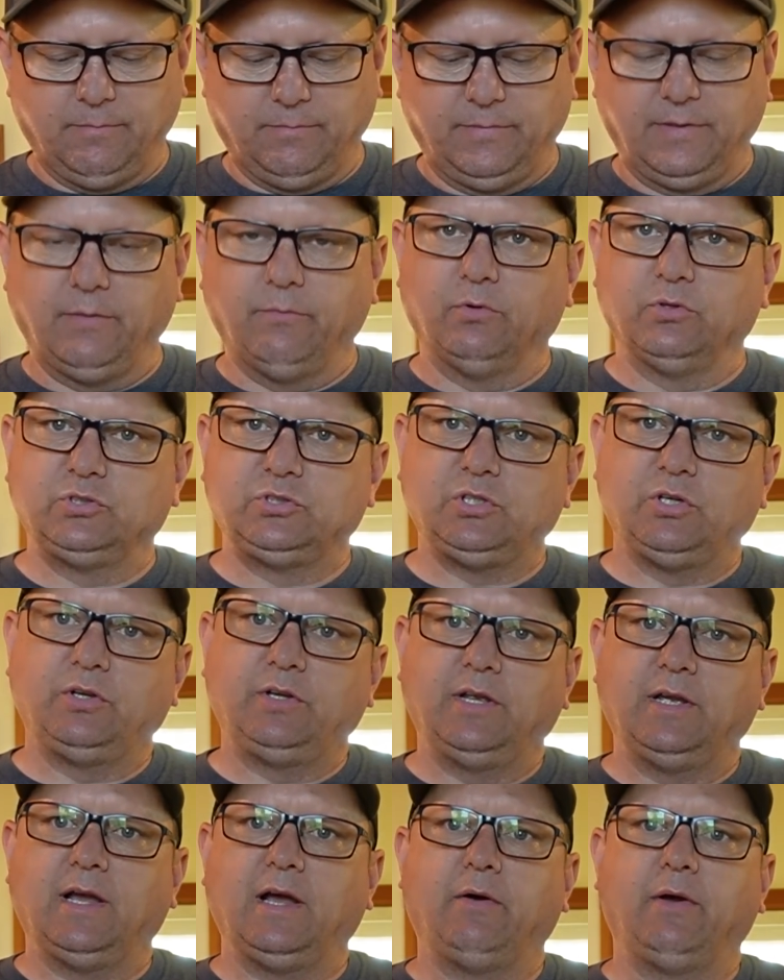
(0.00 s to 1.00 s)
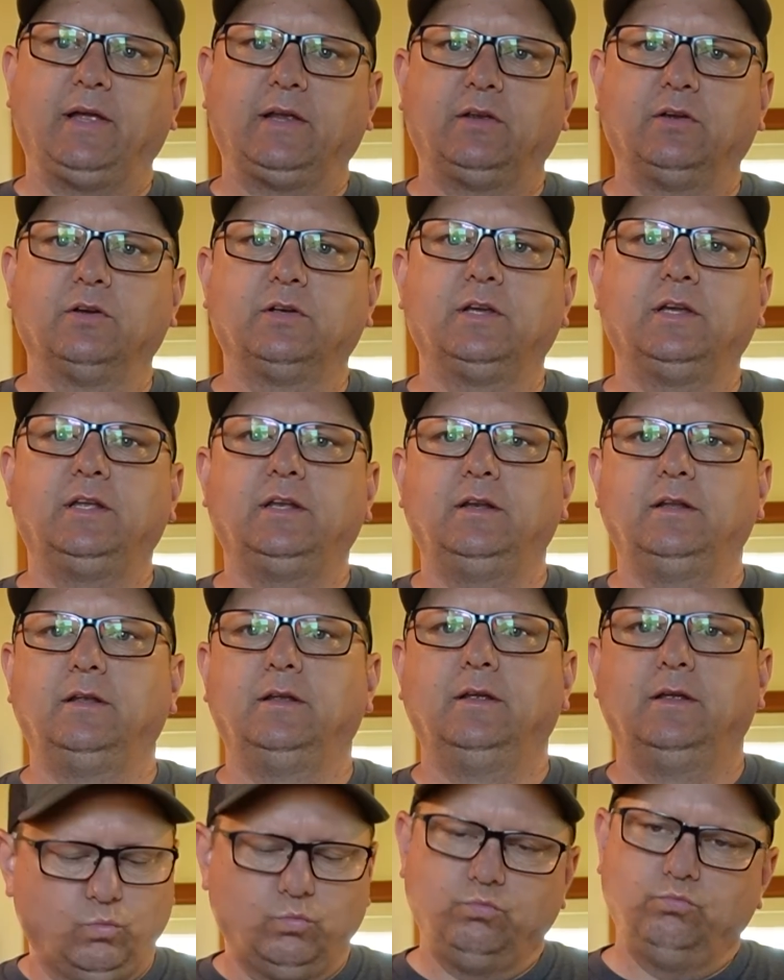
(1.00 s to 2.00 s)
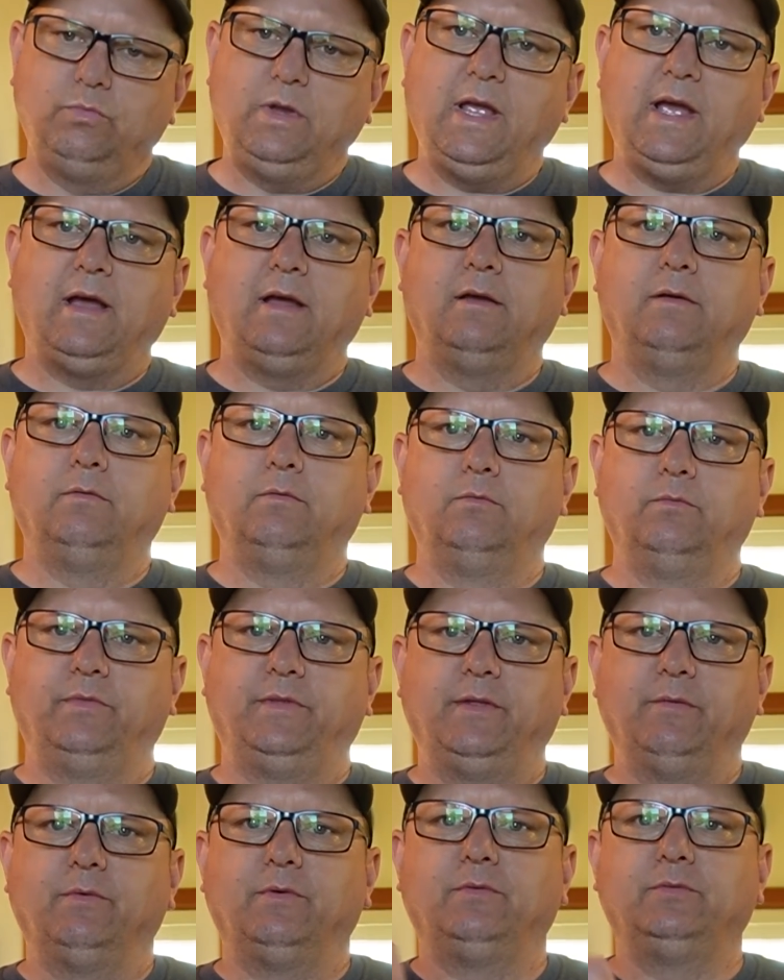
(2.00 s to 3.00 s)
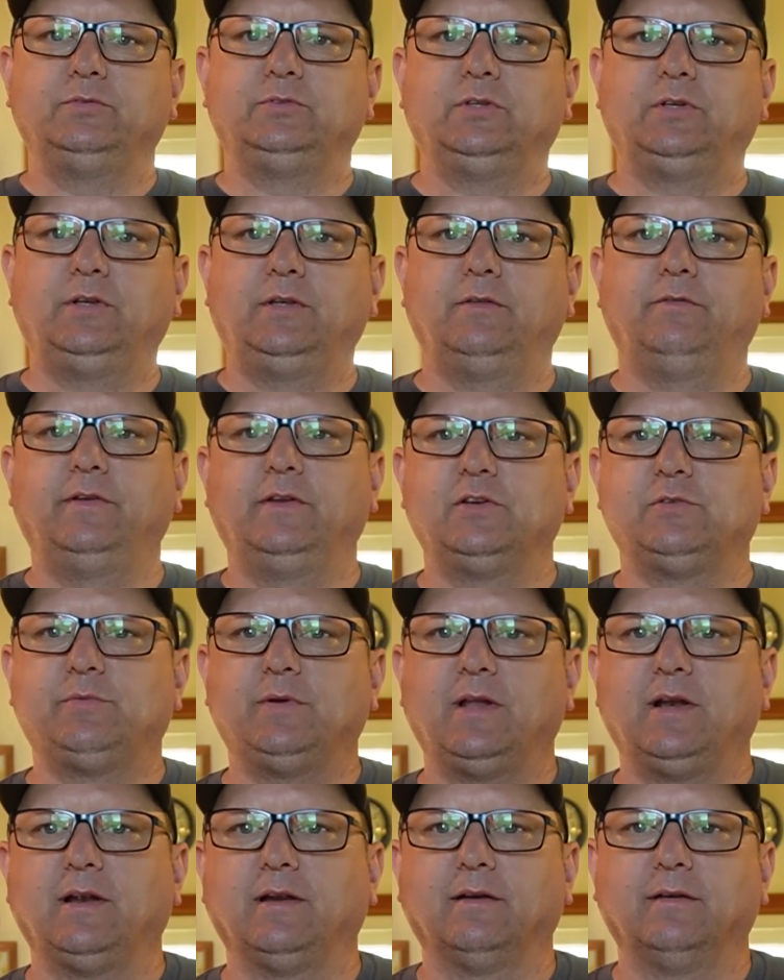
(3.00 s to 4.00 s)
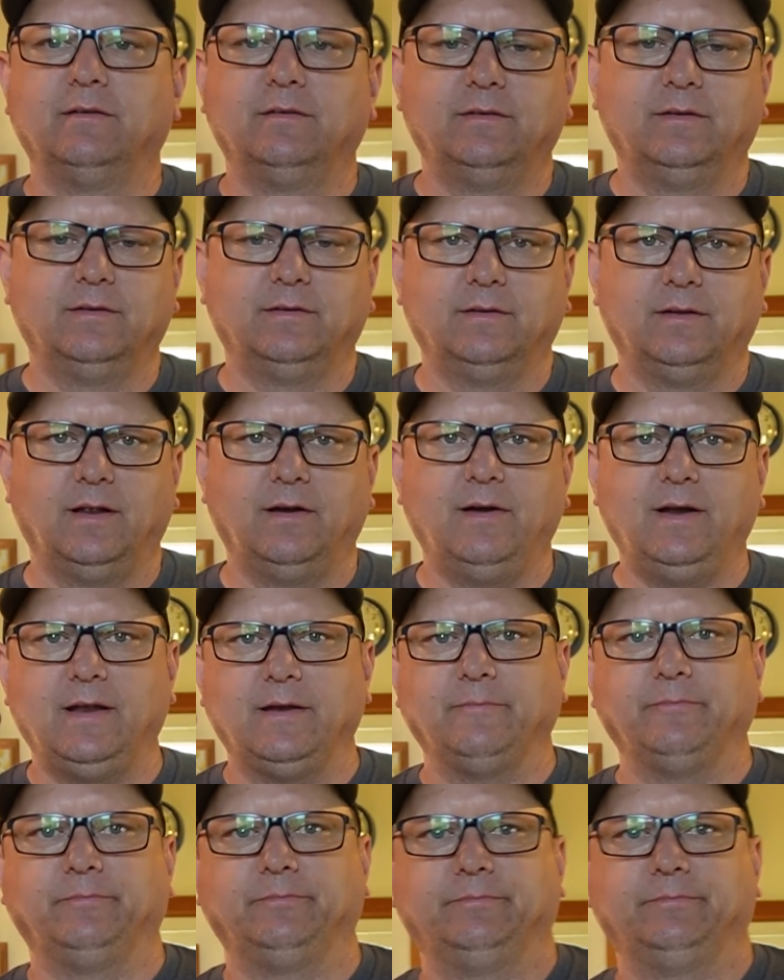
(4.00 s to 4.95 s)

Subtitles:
then we'll show you how I cook it. Yeah, then we'll show you the finished product. All right.